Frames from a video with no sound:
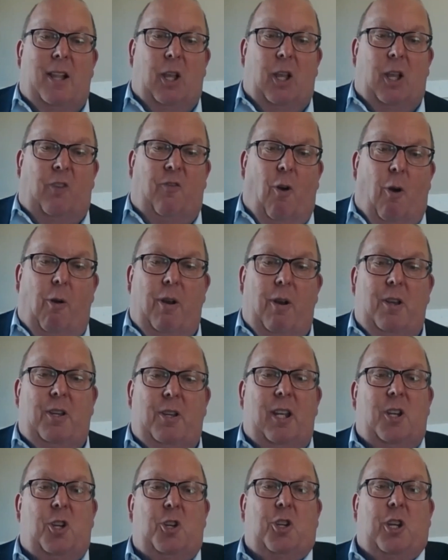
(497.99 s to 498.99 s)
Look forward
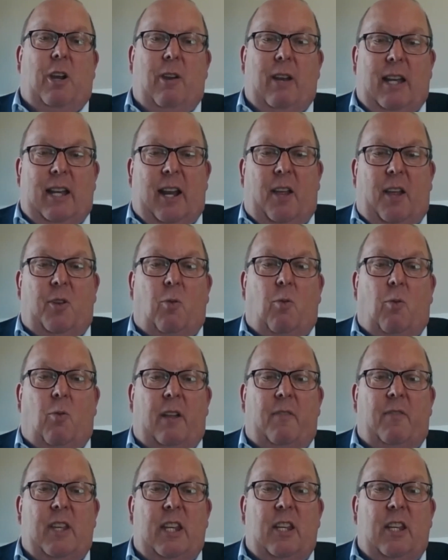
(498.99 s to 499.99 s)
to sharing another
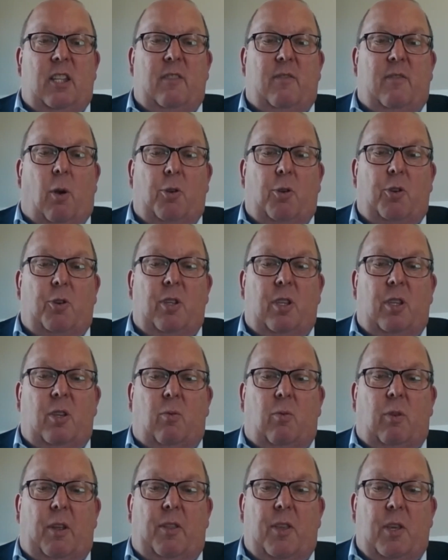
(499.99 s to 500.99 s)
one of these devotions
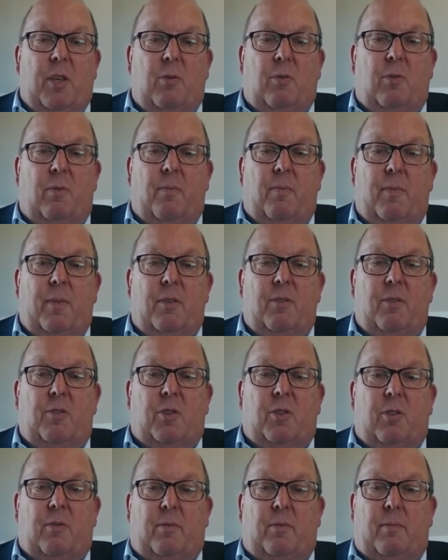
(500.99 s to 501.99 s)
with you
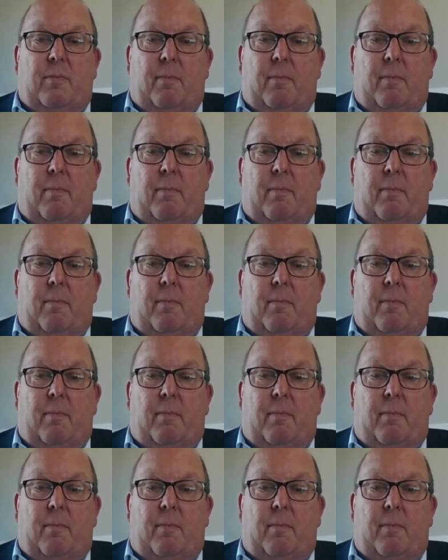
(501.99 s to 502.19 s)
soon.